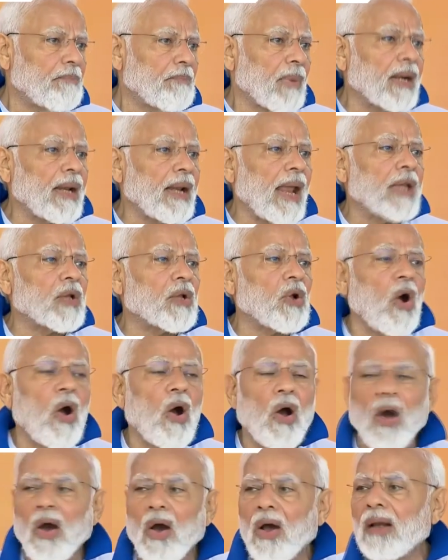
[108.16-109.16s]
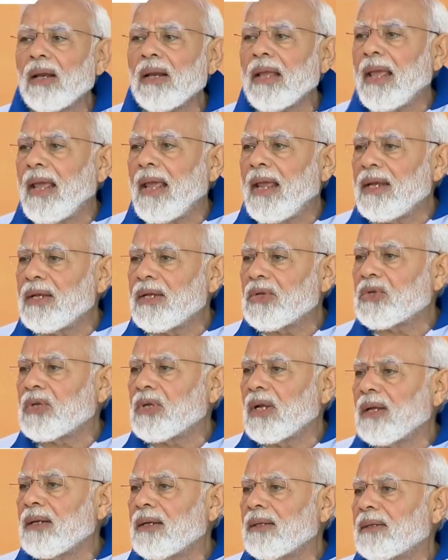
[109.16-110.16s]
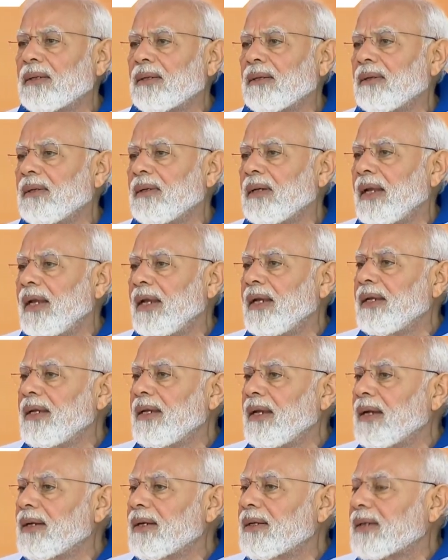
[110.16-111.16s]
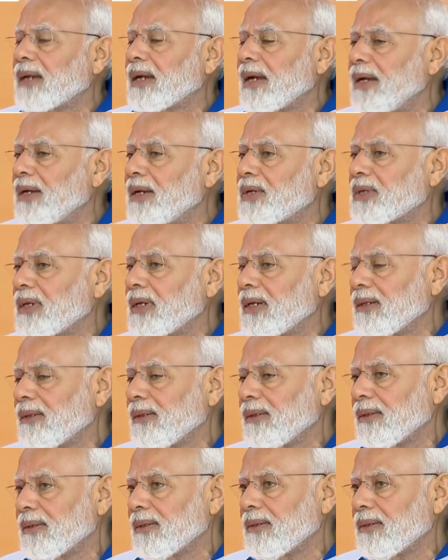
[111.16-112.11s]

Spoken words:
But like all ancient Indian traditions,